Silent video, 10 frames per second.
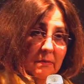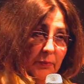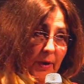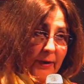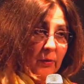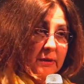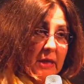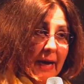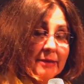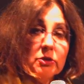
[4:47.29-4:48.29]

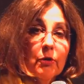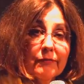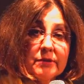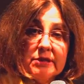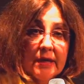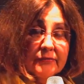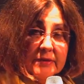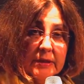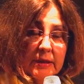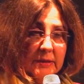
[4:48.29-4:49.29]
prioritized over
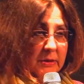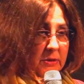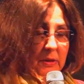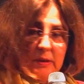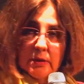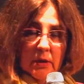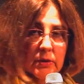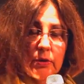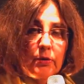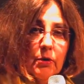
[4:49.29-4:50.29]
safety, and this,
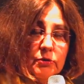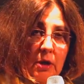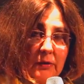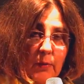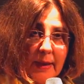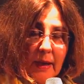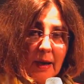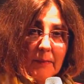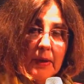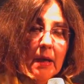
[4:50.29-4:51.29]
you know, goes all the way
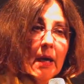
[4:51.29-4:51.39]
up.